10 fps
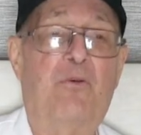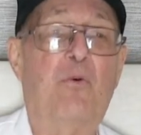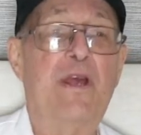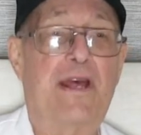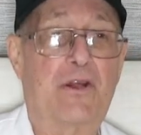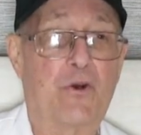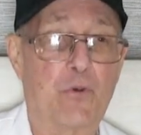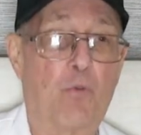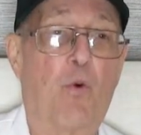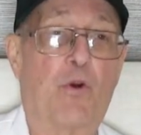we had a
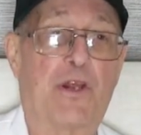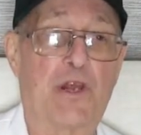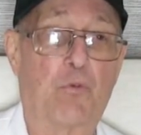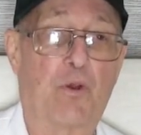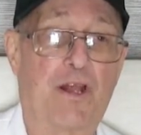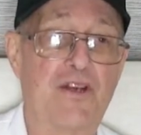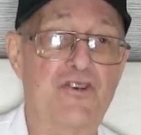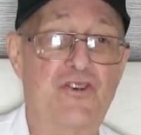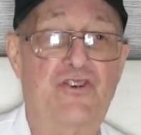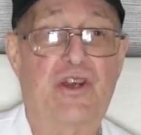good working
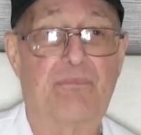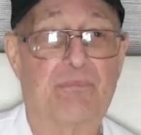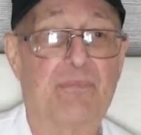relationship